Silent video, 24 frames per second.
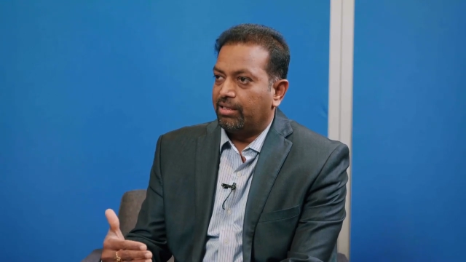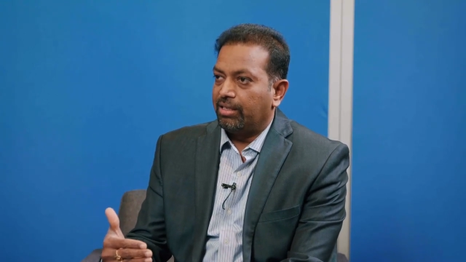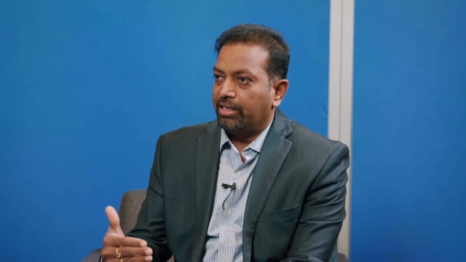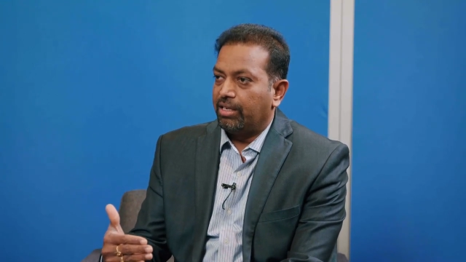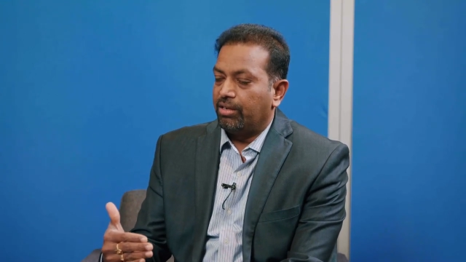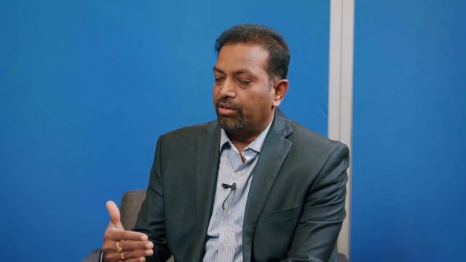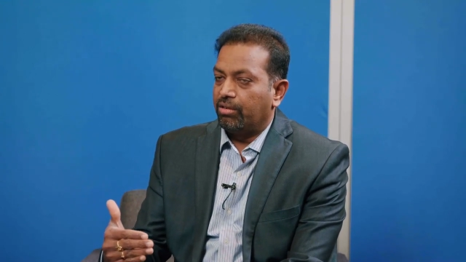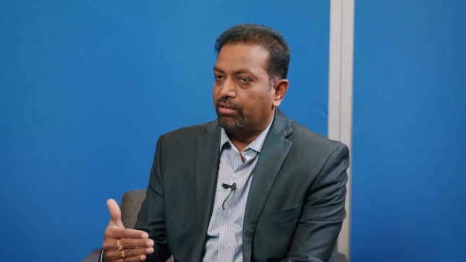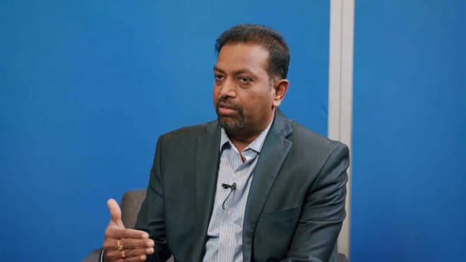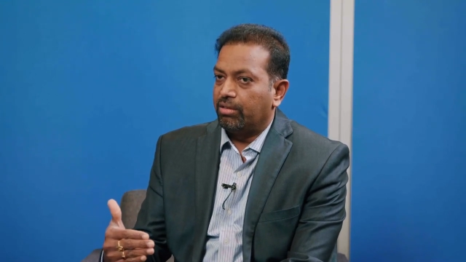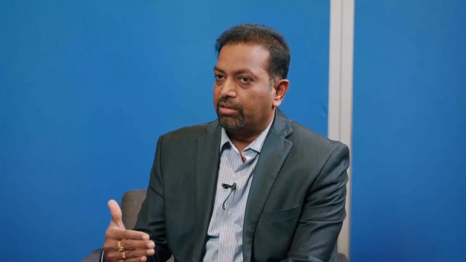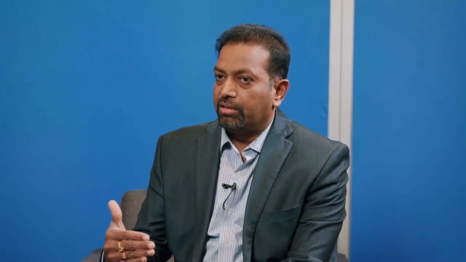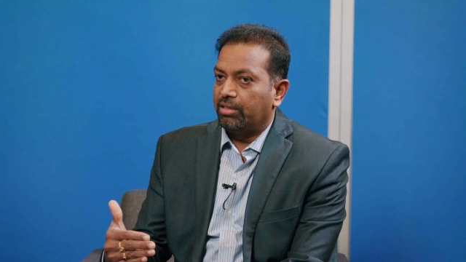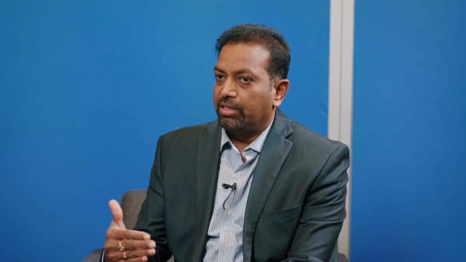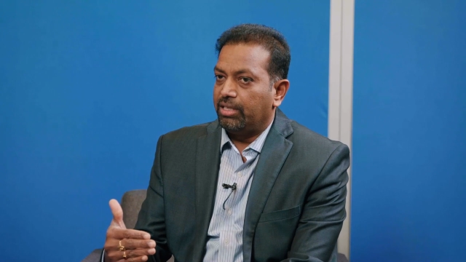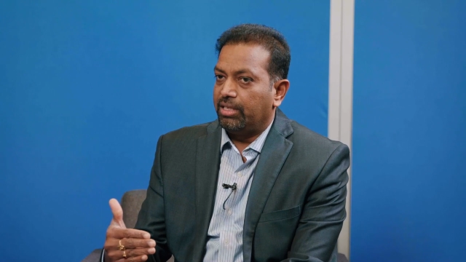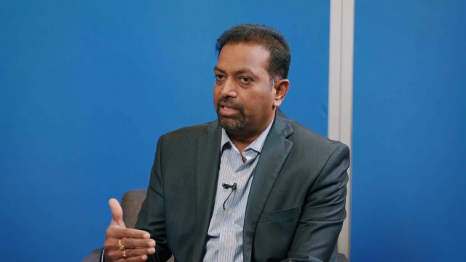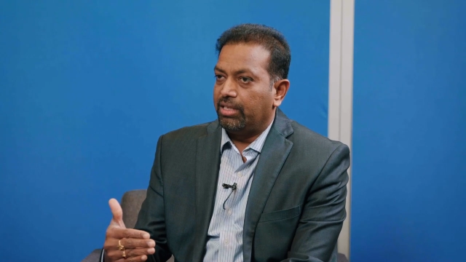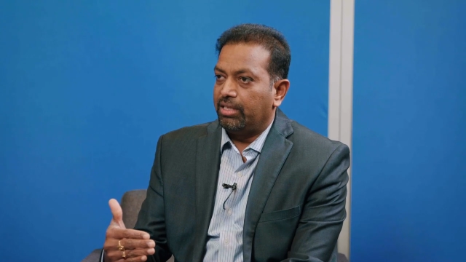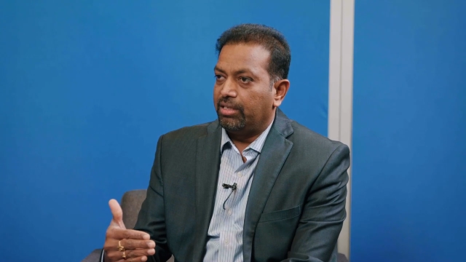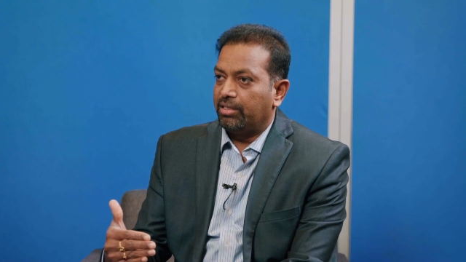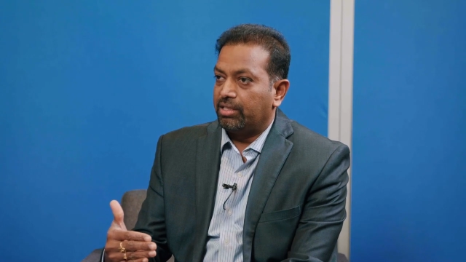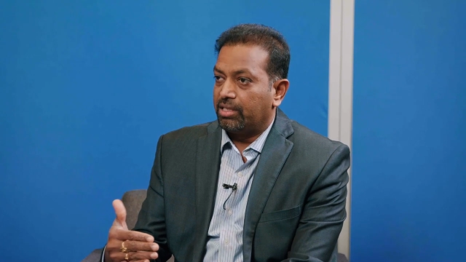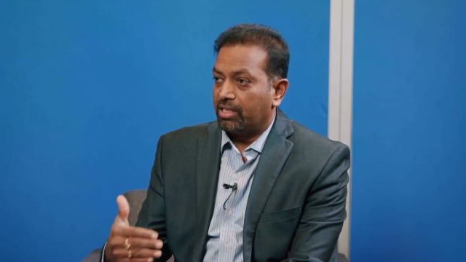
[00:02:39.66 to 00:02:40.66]
you know
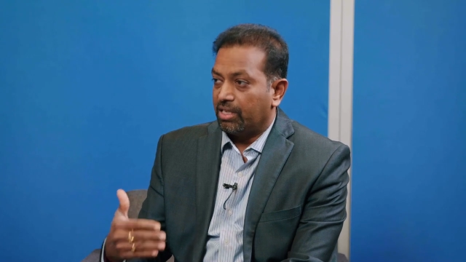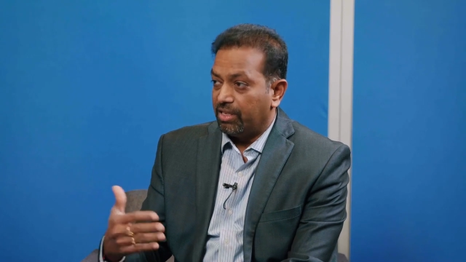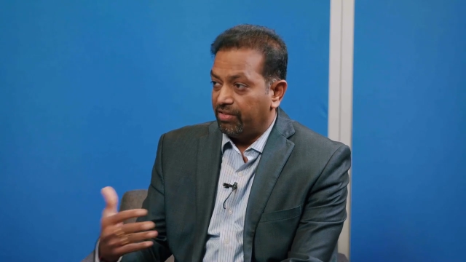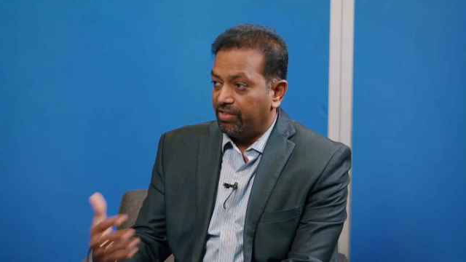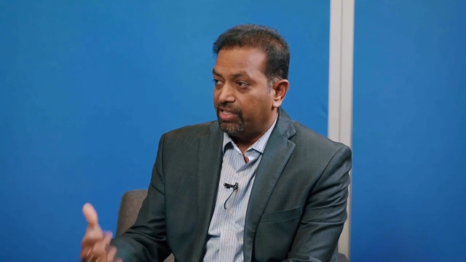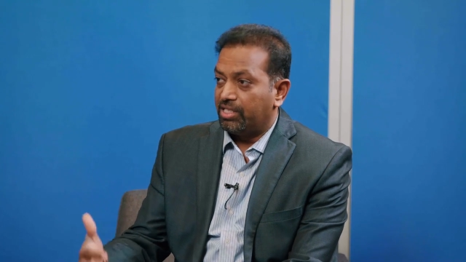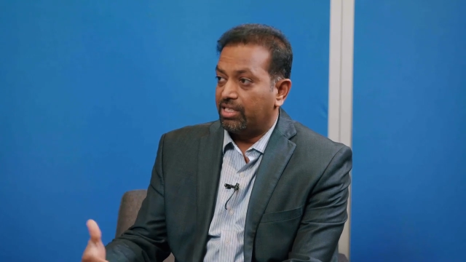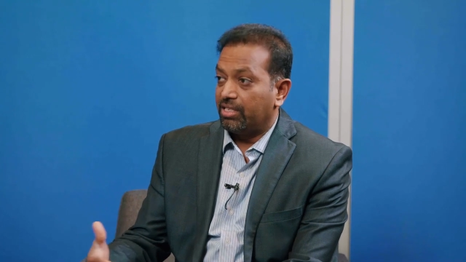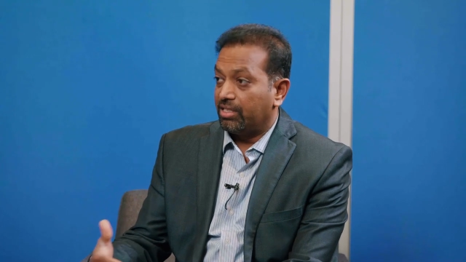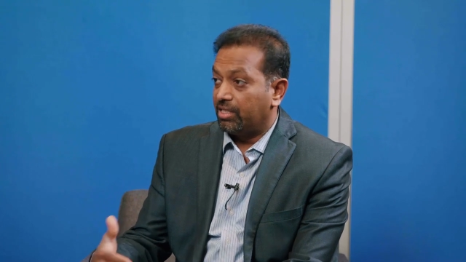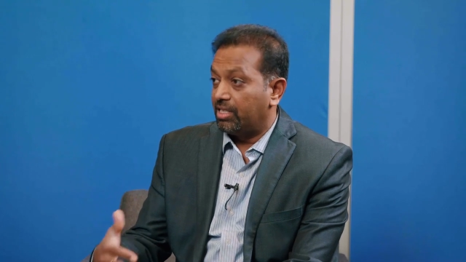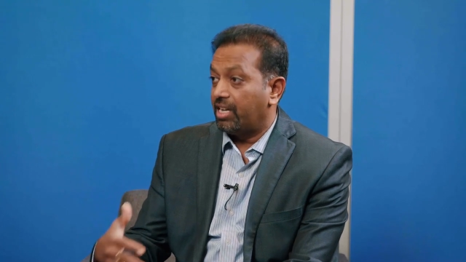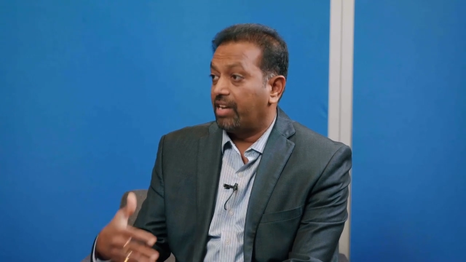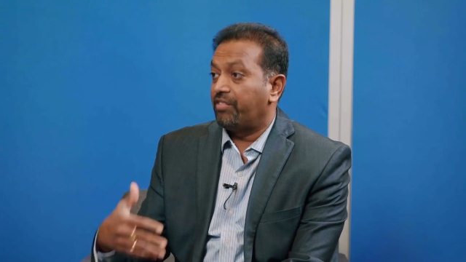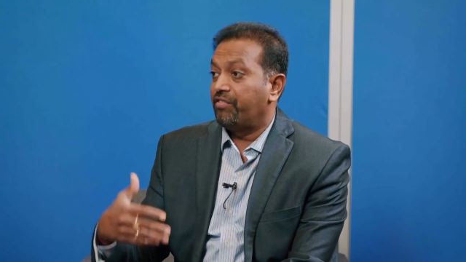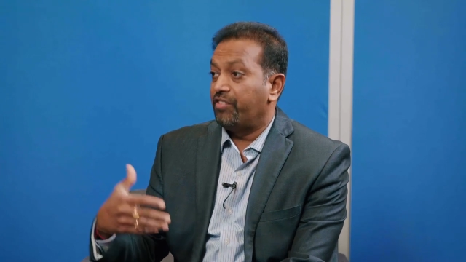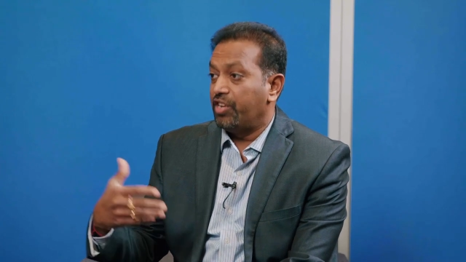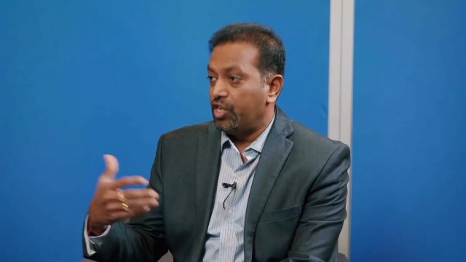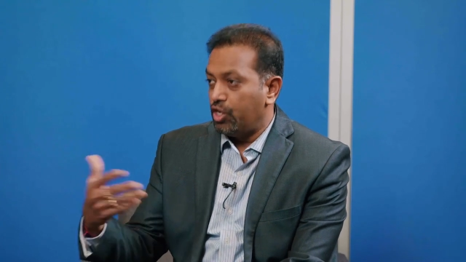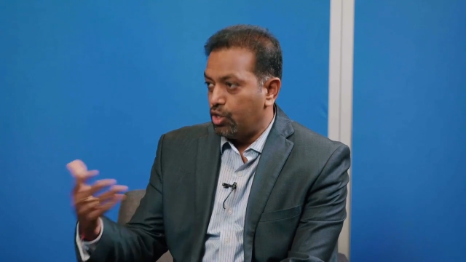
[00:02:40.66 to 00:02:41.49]
the services that we